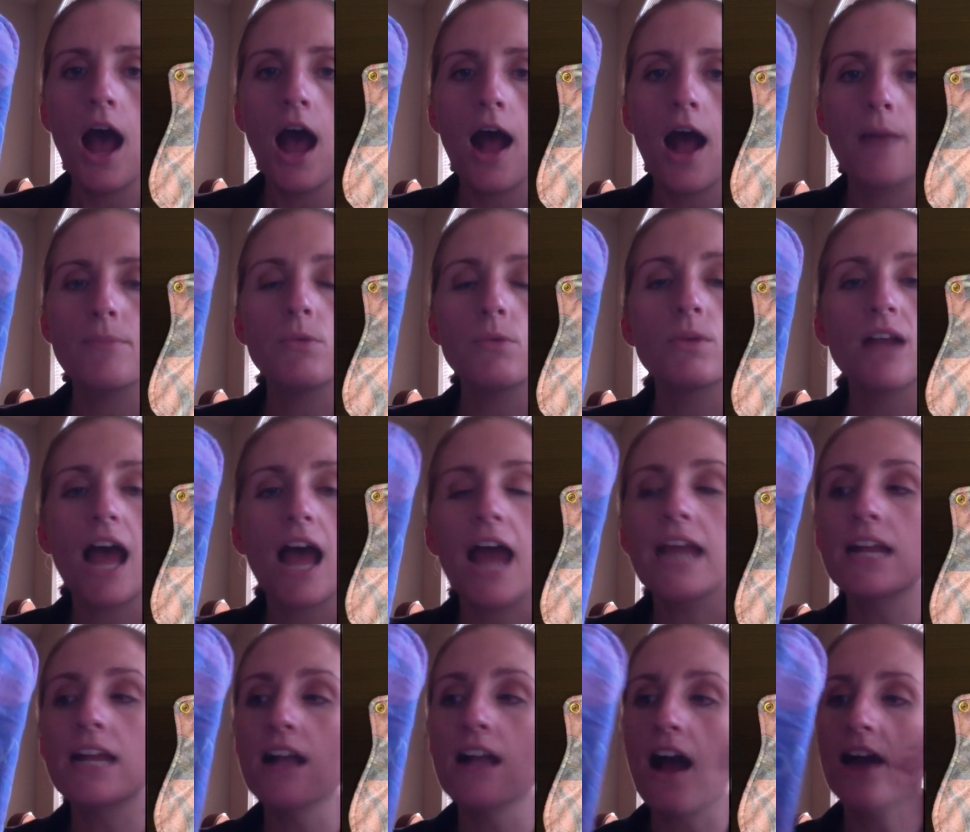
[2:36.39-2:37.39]
When
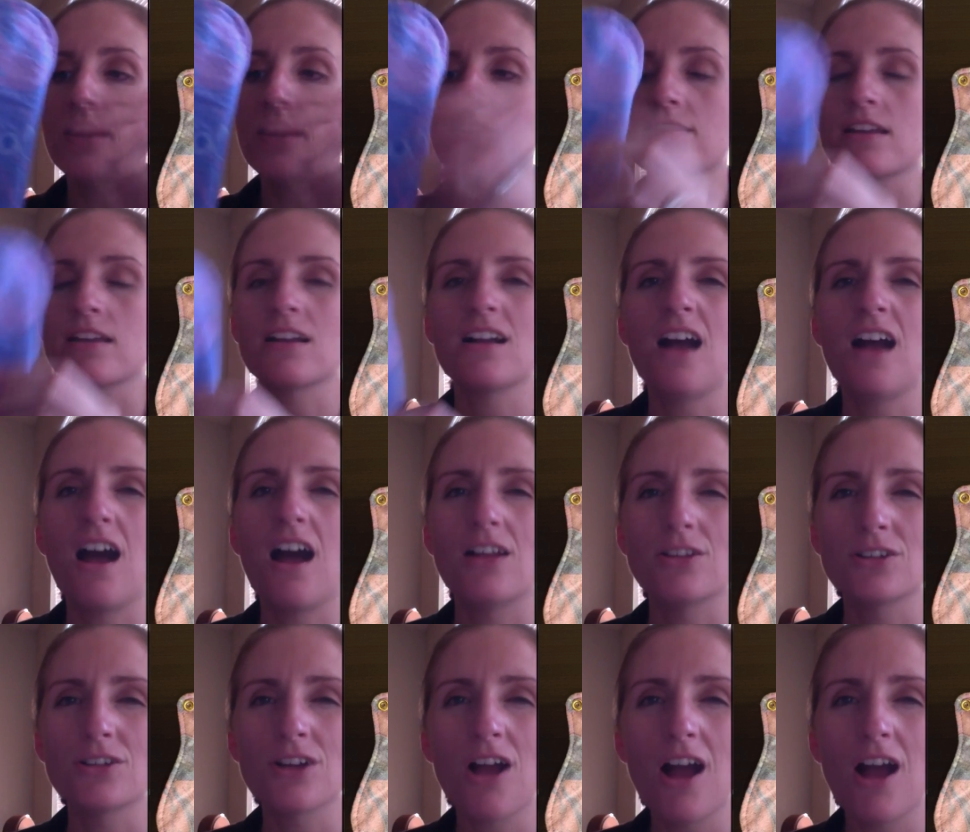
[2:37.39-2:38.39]
I got it, the
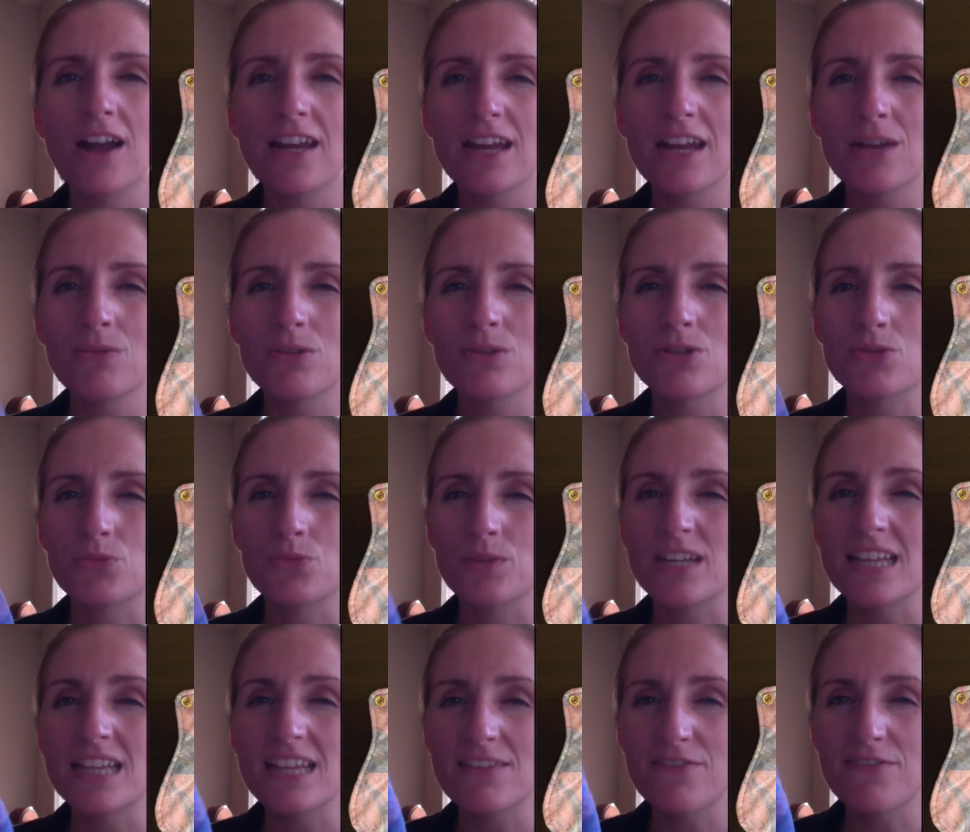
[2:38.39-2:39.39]
color on it was
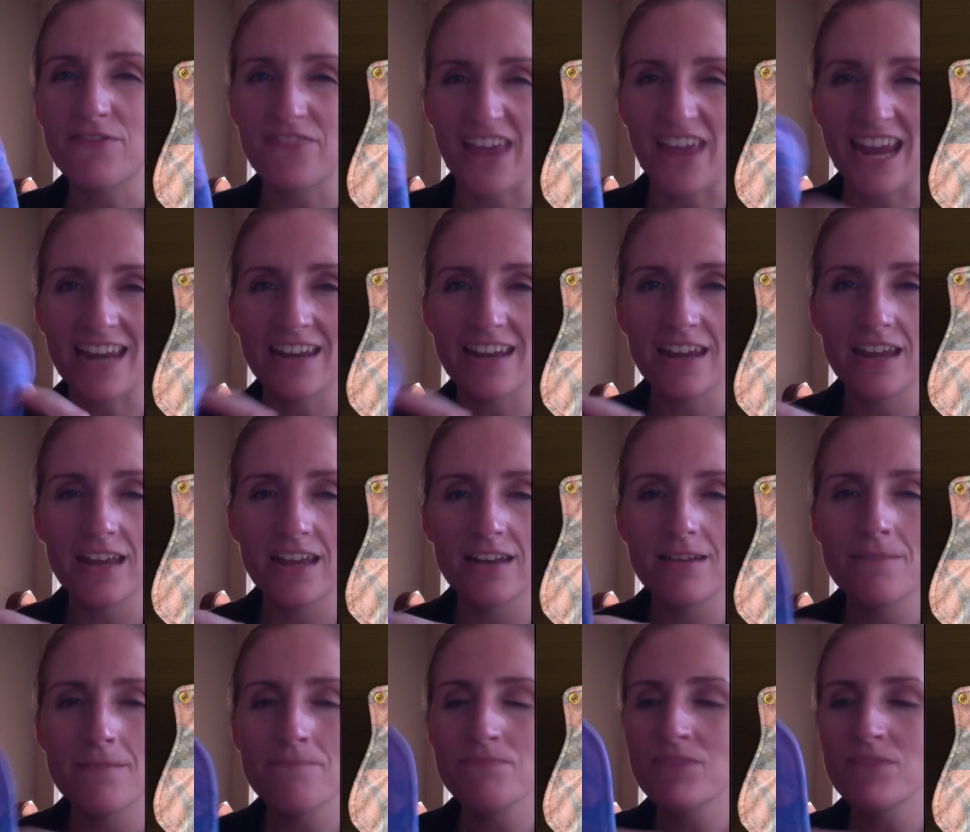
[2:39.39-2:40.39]
really
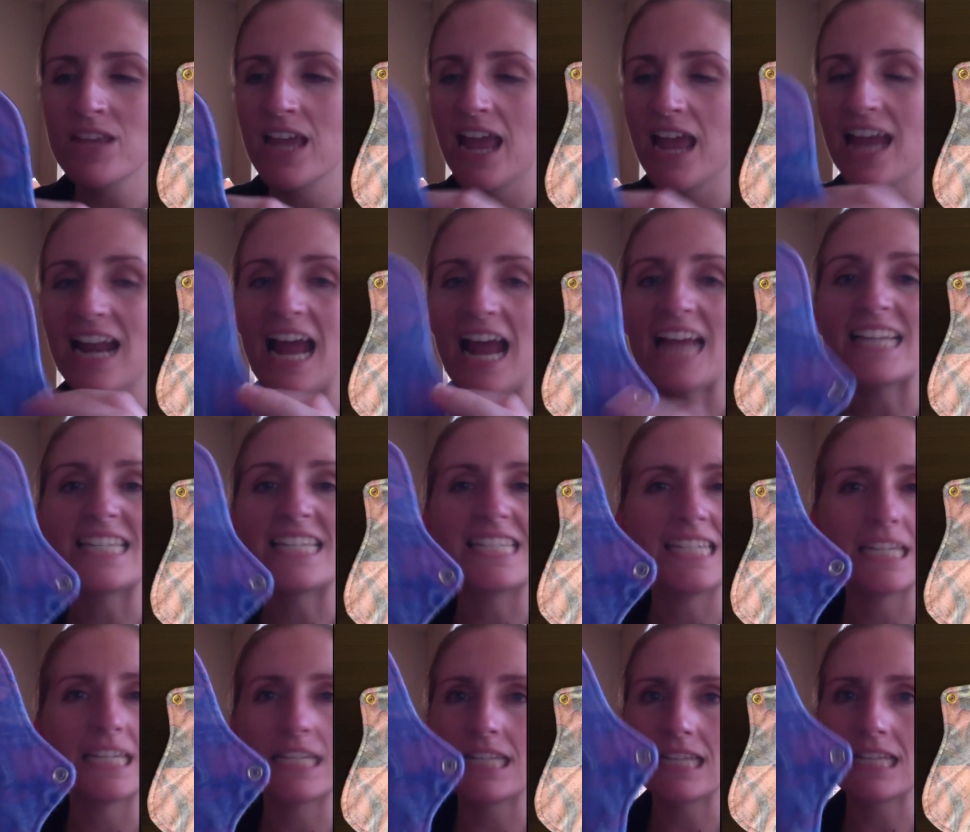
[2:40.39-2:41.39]
faded, and I
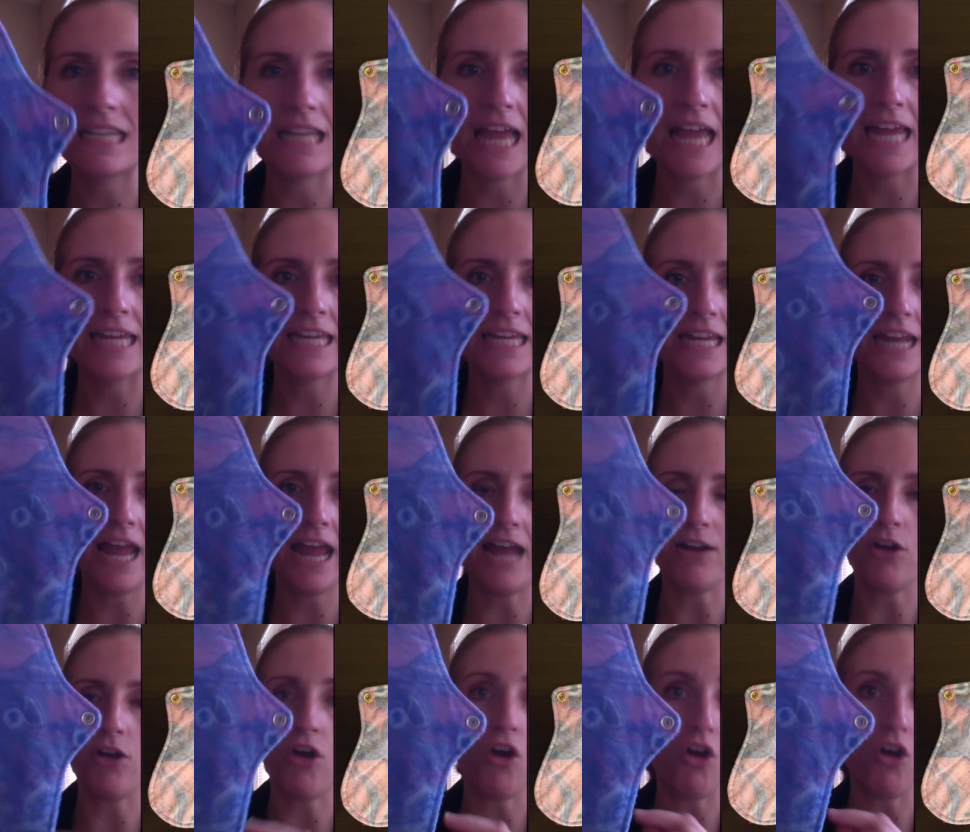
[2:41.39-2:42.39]
didn't like it
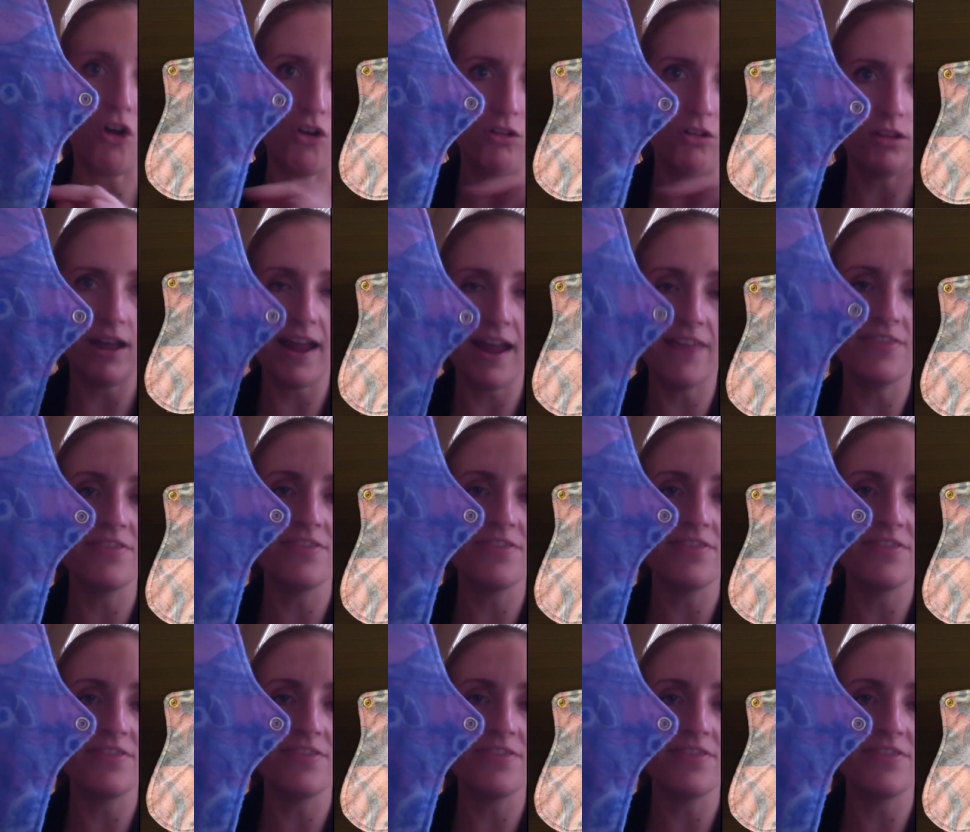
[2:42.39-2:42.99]
at all. And